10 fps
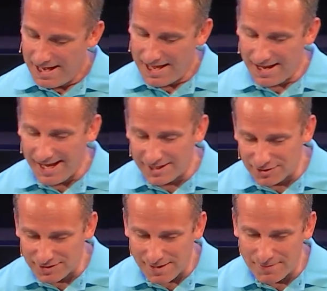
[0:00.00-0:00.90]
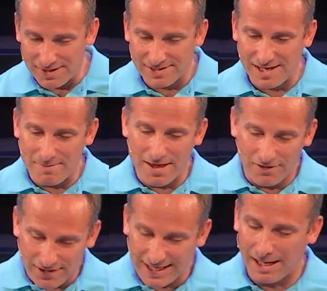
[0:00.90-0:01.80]
And I answered them in the same
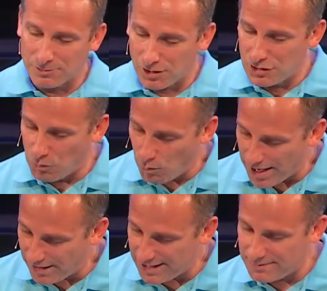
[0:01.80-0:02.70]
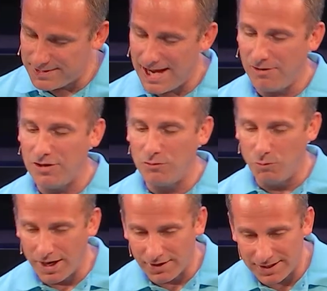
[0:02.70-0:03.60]
manner. They kept trying to wear him down and
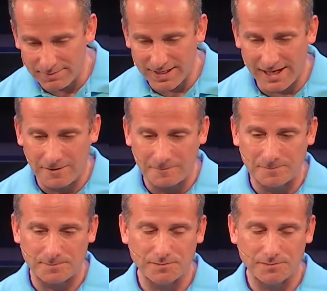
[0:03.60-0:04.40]
wear him down.